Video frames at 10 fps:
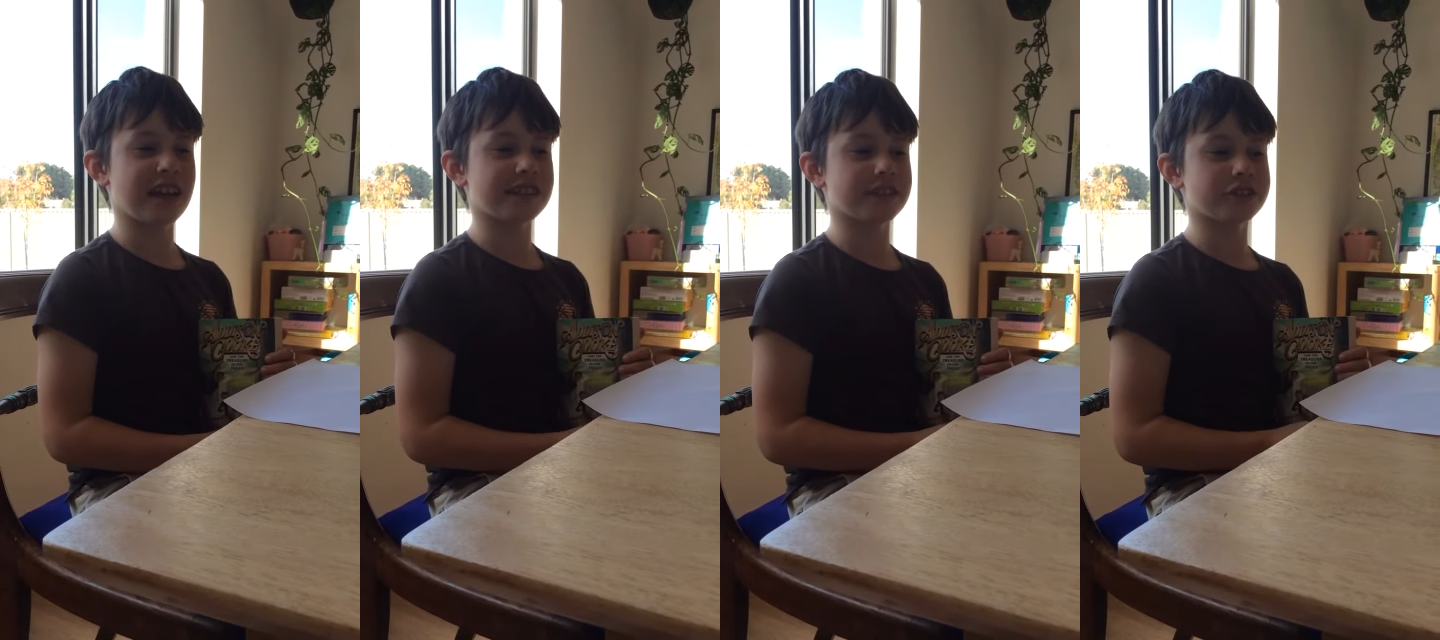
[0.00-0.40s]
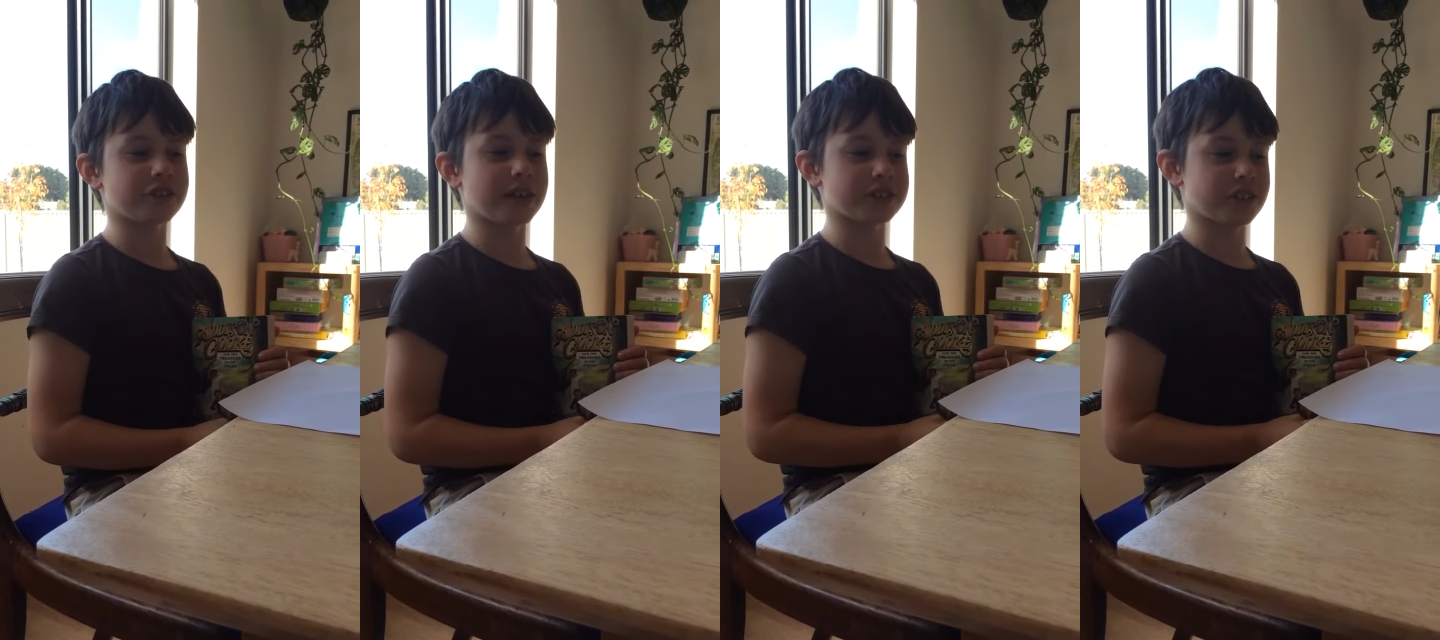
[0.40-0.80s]
and
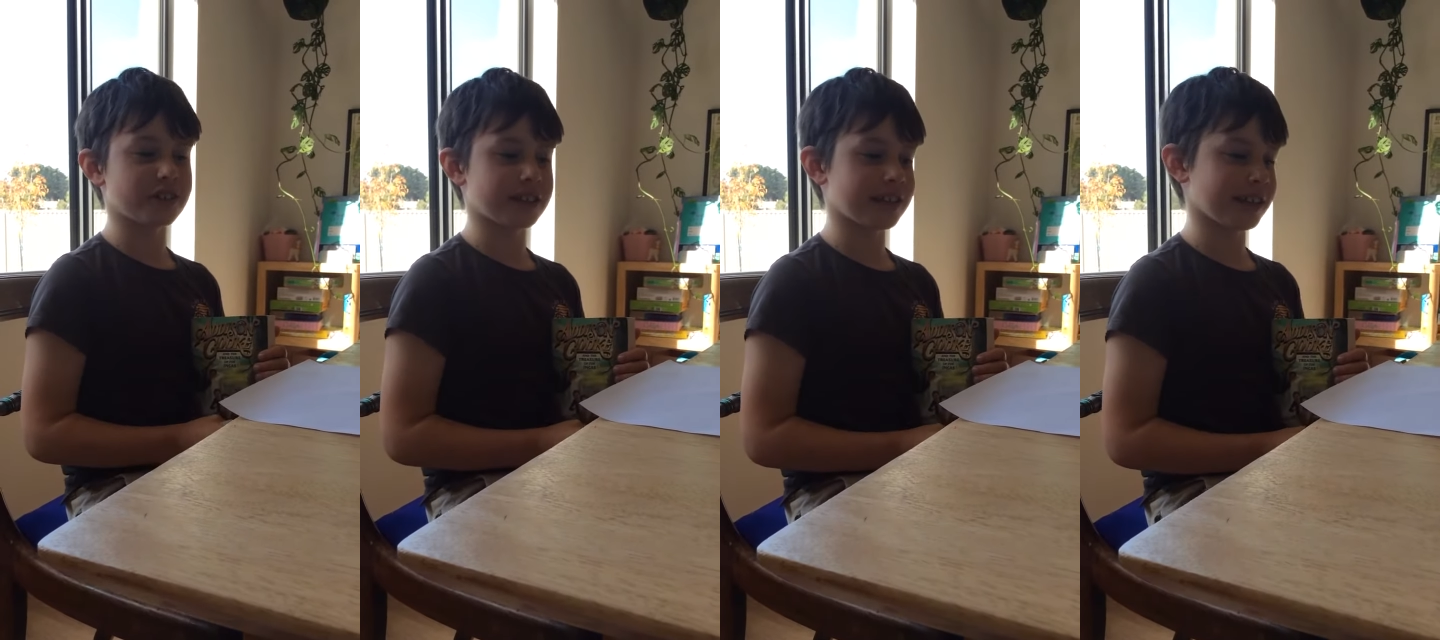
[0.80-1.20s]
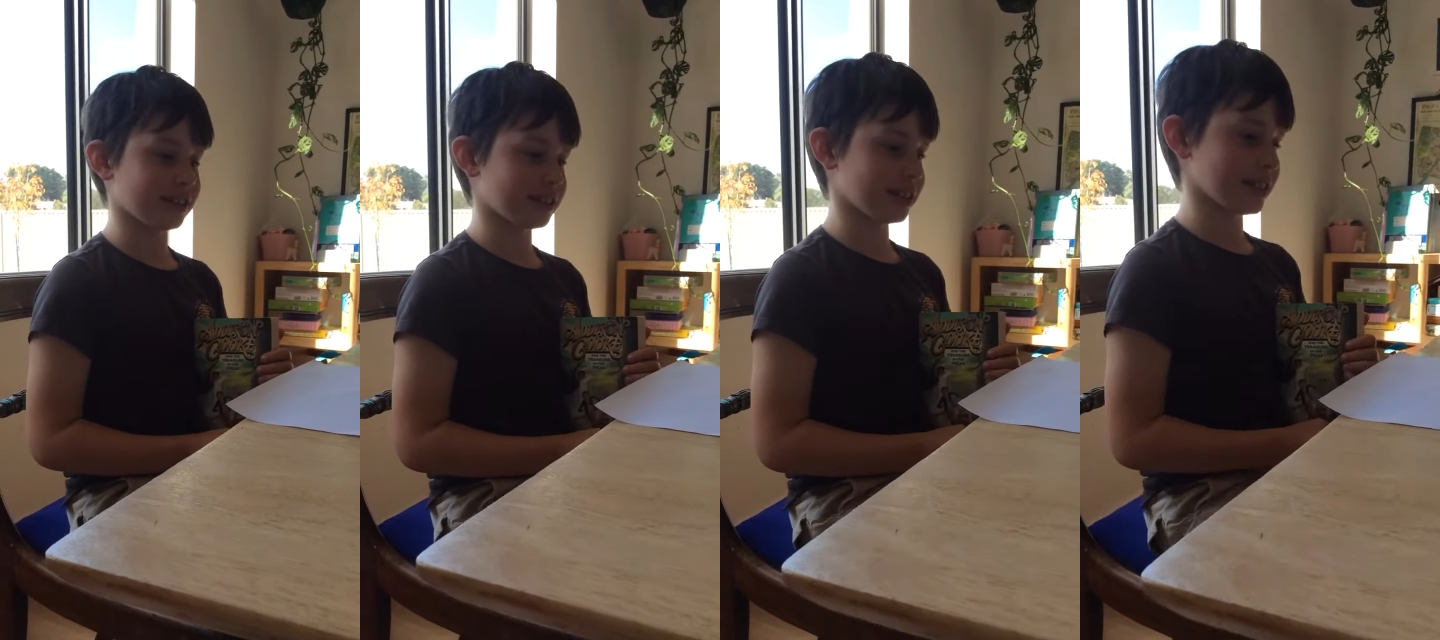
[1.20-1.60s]
Treasure of the
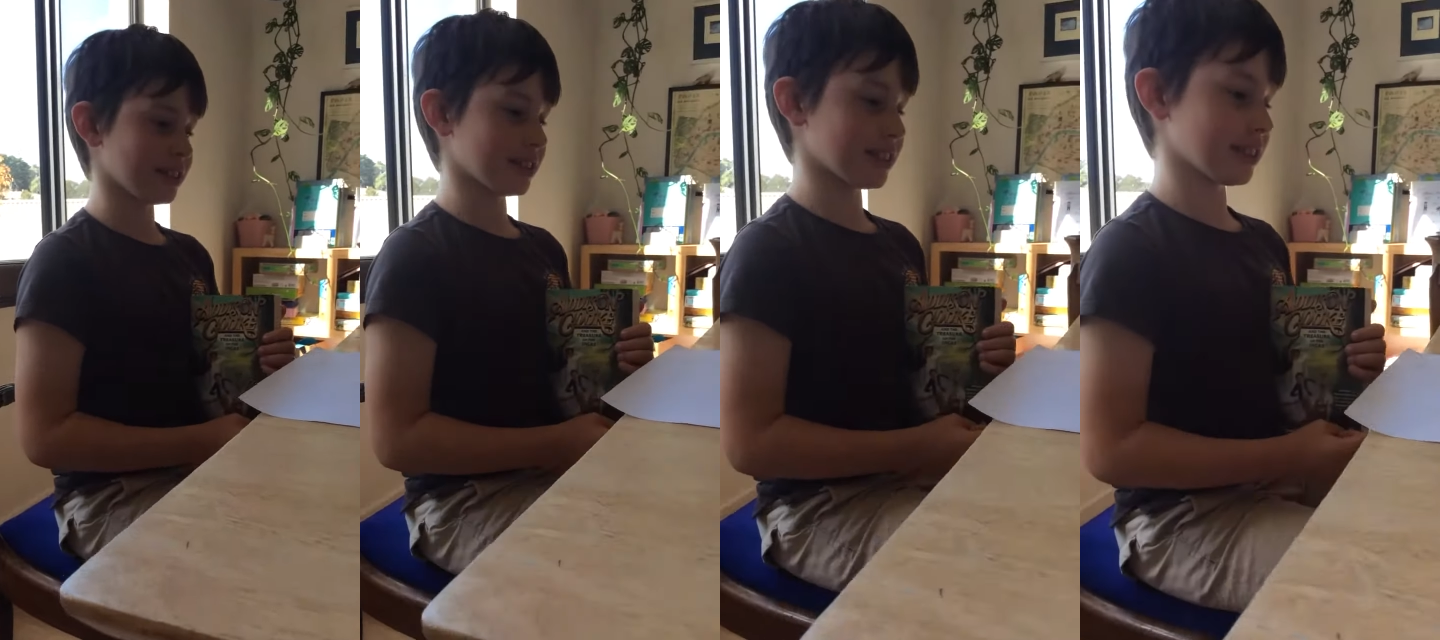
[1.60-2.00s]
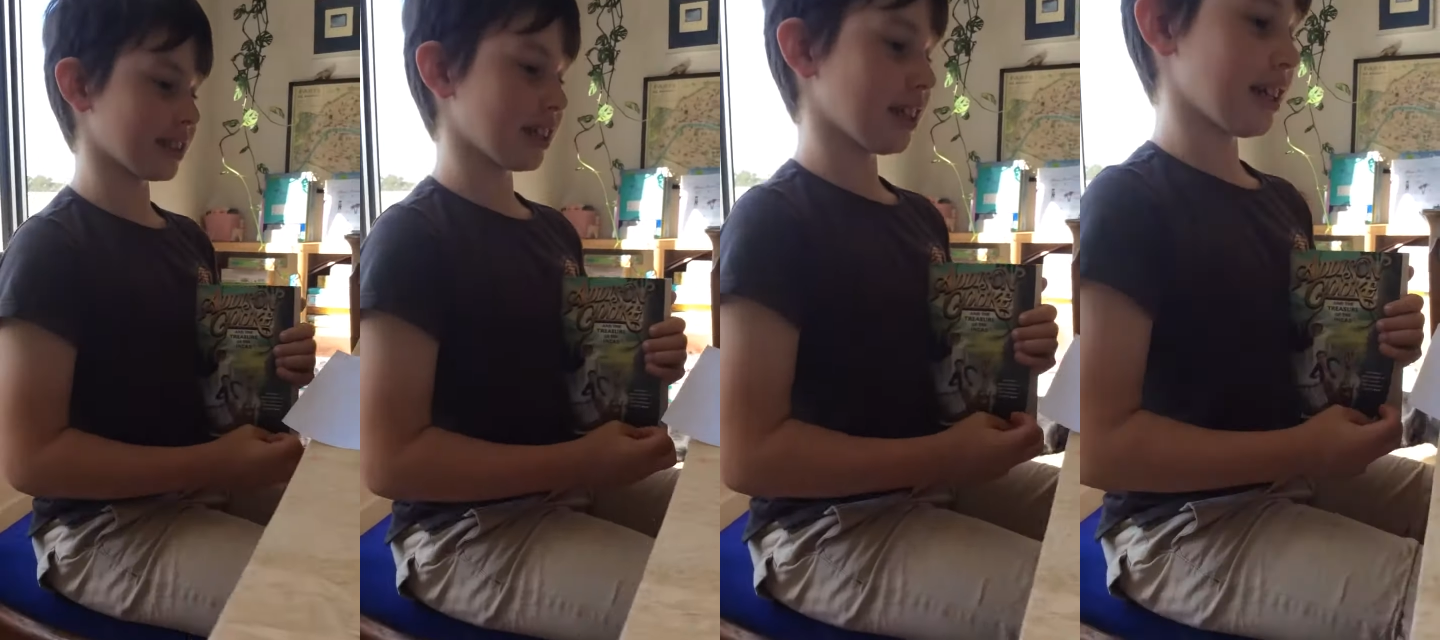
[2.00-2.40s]
Incas.